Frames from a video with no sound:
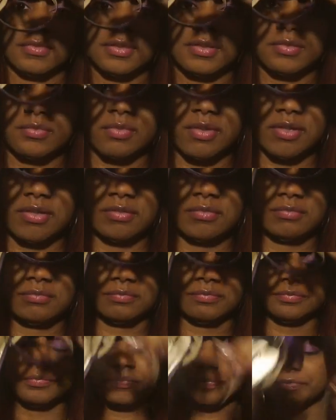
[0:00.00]
as well.
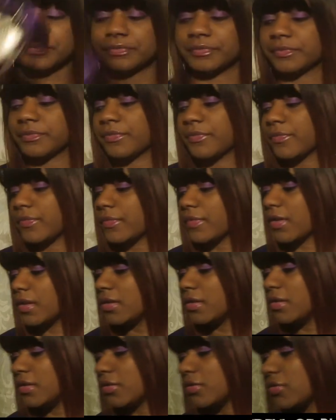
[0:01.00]

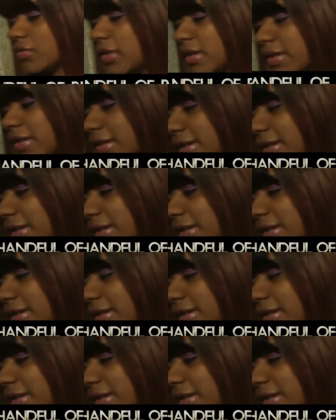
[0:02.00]
So I